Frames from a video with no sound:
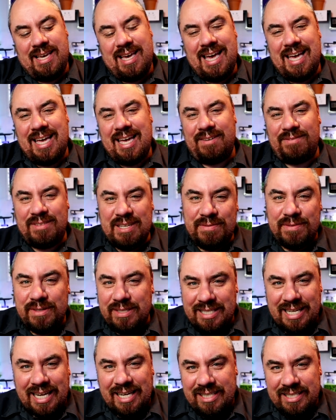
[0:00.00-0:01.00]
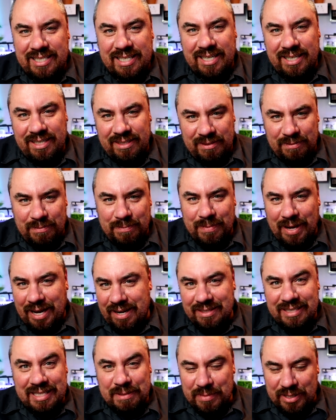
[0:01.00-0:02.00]
I have different tanks here. You might
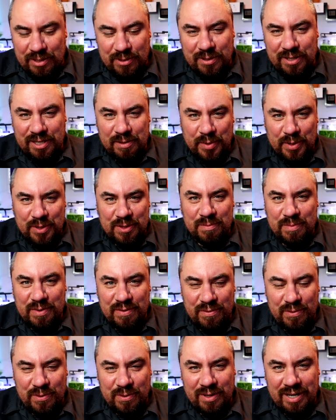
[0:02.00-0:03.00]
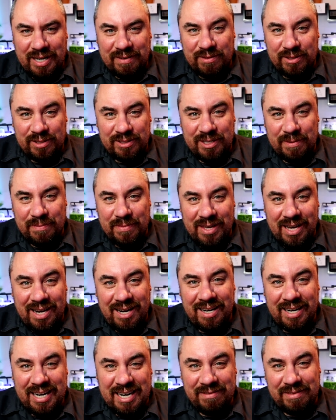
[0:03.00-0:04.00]
have seen me talking about them before. I've got some that
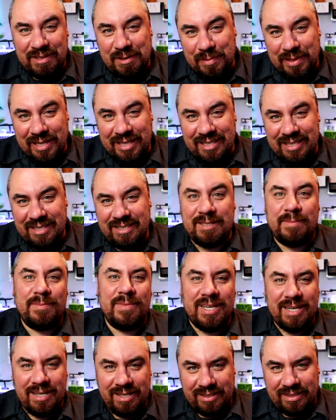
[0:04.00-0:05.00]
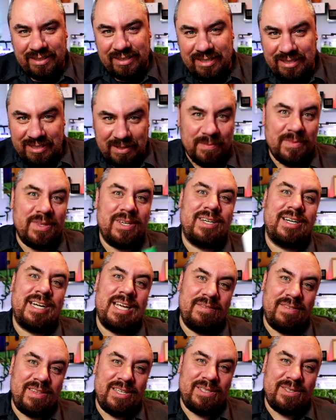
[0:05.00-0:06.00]
are heavily planted, some that aren't, some that are
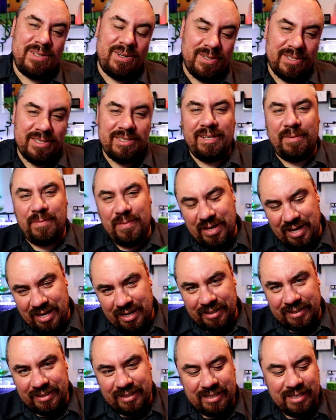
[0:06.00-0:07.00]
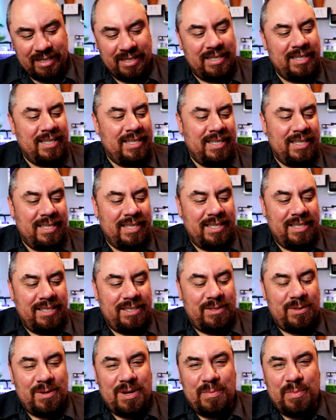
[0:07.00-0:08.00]
heavily stocked, some that aren't.
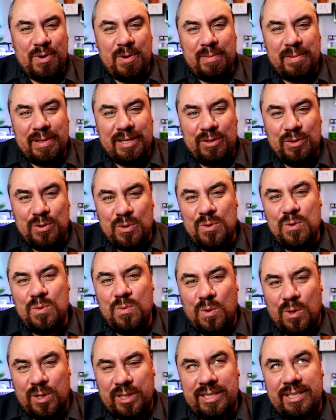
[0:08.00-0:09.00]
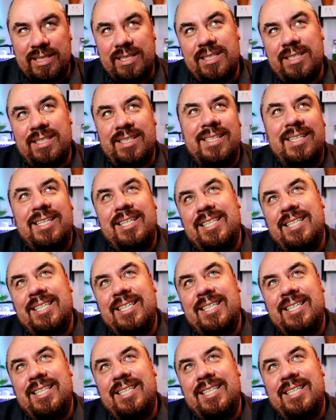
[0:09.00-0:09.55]
So I probably do want